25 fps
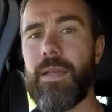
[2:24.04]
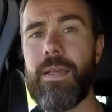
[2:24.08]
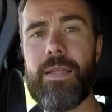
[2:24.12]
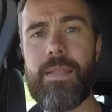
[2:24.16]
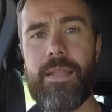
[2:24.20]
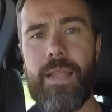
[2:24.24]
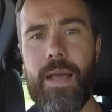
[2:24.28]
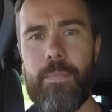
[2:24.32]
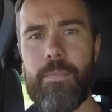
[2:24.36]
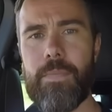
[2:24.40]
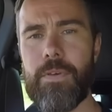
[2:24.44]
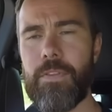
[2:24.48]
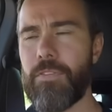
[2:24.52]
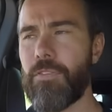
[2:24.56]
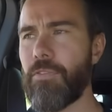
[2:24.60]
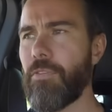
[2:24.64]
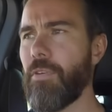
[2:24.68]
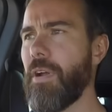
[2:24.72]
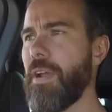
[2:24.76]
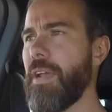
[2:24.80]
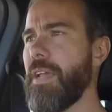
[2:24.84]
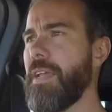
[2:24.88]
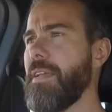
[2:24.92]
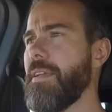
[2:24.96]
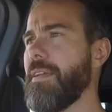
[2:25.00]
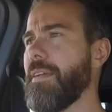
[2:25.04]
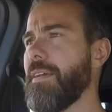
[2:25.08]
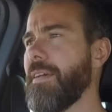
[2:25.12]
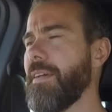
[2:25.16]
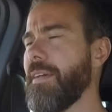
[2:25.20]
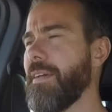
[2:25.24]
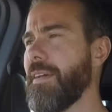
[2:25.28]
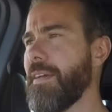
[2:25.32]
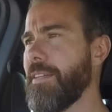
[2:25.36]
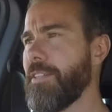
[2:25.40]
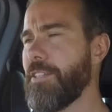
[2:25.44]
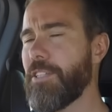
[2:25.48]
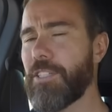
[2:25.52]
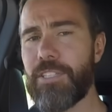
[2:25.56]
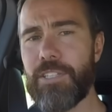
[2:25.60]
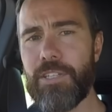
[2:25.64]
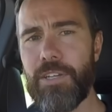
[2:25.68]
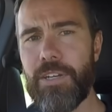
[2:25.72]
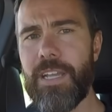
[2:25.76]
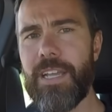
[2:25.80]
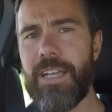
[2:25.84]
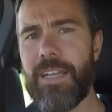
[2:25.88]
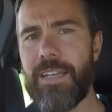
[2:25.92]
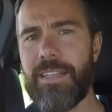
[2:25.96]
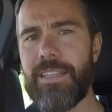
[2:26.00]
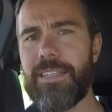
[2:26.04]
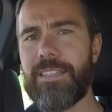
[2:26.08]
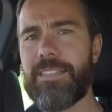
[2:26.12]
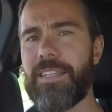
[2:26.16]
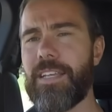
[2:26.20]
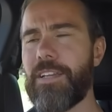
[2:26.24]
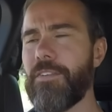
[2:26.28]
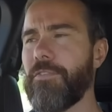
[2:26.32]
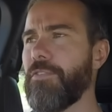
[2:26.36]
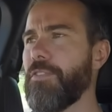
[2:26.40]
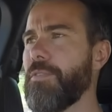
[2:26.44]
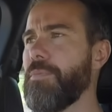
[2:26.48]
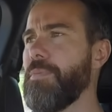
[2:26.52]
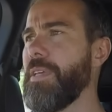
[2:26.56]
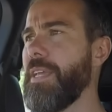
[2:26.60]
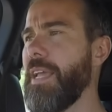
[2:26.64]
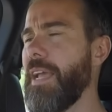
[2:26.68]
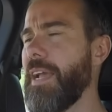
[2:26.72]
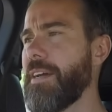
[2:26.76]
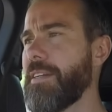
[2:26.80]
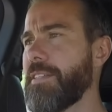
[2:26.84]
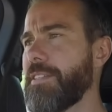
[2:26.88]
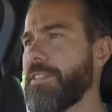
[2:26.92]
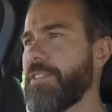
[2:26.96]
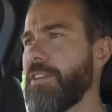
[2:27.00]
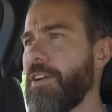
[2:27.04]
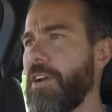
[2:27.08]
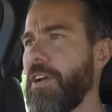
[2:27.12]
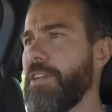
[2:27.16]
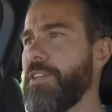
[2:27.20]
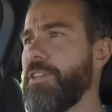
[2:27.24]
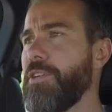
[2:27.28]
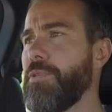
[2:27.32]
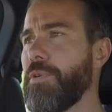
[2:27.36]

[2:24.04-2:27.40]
Number 3, just looking at this thing from the outside,